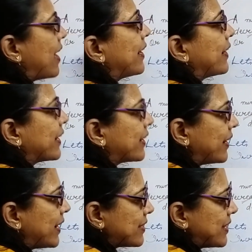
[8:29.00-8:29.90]
and
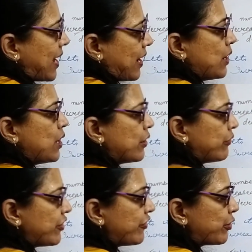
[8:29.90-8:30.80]
decrease here,
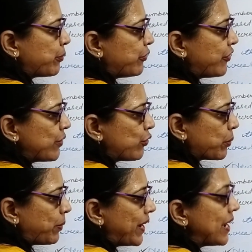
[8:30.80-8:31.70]
we would
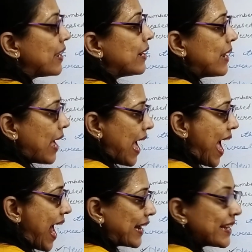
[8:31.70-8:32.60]
be
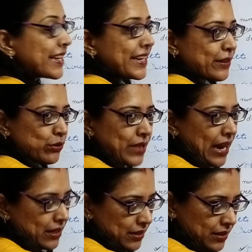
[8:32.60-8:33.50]
adding it to that
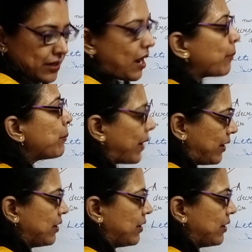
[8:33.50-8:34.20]
number.